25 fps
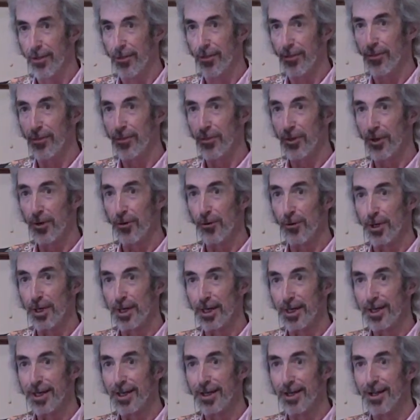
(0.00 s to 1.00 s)

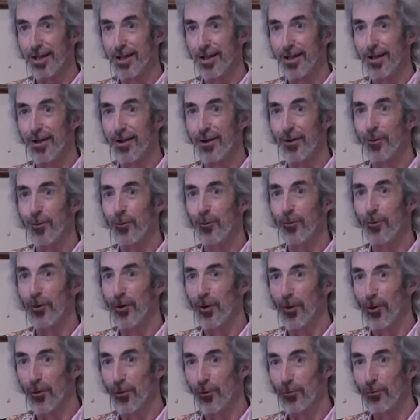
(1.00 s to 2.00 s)
Theory
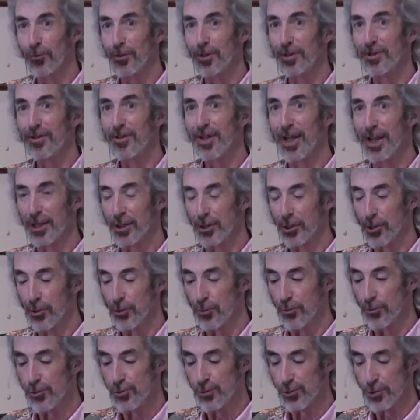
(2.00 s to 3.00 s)
will only take
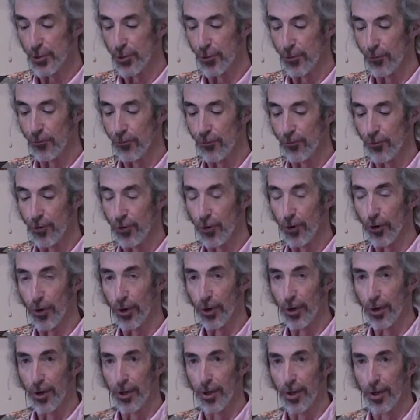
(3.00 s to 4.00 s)
you so far.